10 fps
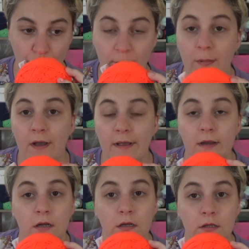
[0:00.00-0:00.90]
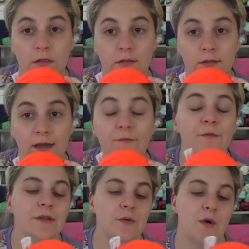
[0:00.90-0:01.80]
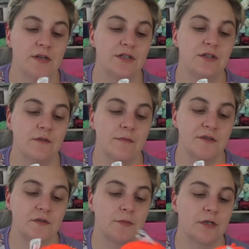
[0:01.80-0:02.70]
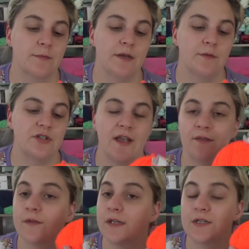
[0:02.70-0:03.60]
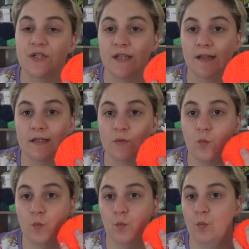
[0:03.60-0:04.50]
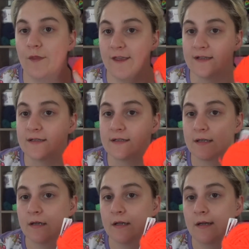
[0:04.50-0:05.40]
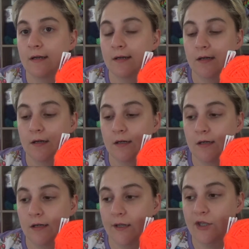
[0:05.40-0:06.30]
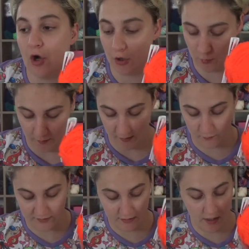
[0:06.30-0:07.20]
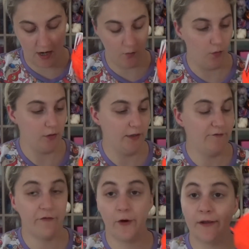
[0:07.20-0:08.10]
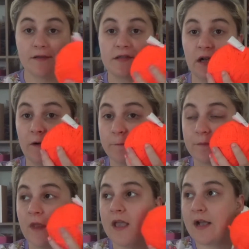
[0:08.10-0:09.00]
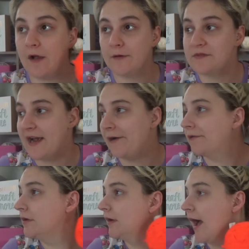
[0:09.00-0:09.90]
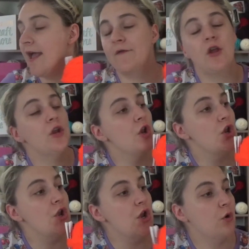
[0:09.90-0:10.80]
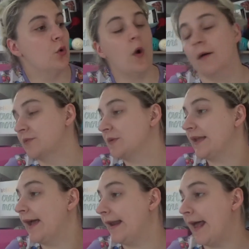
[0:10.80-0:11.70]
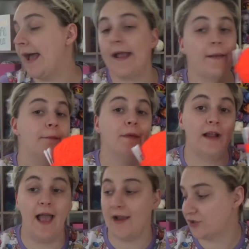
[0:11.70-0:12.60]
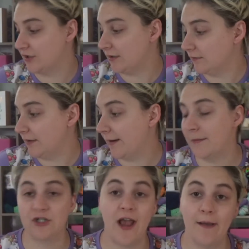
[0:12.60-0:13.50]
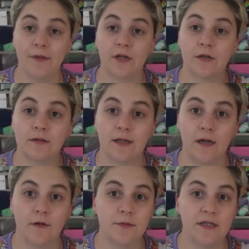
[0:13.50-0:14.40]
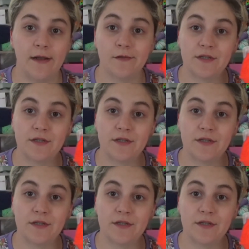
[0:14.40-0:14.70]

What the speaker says: But I really wanted to do the Muscleburg, but it was, I really just think this yarn weight was not working for it. So it got ripped out. I have no qualms with that. I like actually like much happier that I ripped it out.